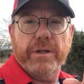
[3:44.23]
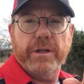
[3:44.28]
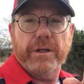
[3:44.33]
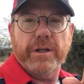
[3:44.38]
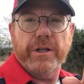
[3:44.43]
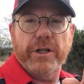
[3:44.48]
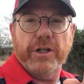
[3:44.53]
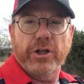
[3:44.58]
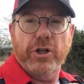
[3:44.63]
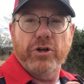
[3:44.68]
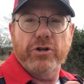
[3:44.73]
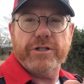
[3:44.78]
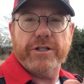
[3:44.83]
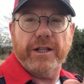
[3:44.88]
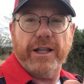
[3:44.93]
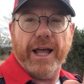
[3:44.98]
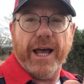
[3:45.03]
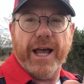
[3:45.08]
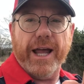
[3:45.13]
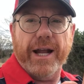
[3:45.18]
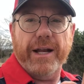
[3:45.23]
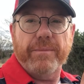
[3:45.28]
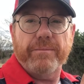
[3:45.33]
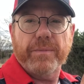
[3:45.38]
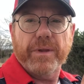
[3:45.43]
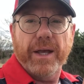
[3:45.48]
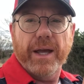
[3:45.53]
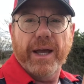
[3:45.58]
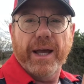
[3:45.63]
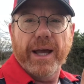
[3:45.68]
you lose a lane,
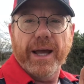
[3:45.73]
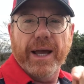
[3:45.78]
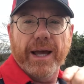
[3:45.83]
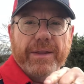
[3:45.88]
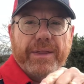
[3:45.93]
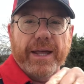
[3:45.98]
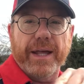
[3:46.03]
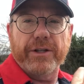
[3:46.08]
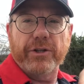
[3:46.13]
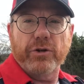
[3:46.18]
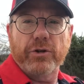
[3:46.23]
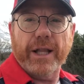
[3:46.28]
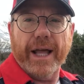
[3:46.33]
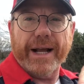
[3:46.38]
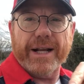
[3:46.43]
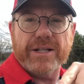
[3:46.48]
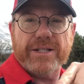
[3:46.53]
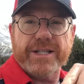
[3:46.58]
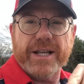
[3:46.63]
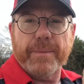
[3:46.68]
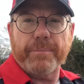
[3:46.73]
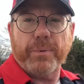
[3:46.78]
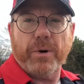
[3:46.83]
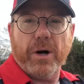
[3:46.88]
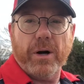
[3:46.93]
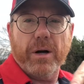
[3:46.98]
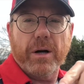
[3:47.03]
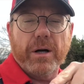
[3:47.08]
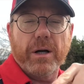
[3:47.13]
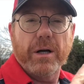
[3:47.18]
and then do like a zipper,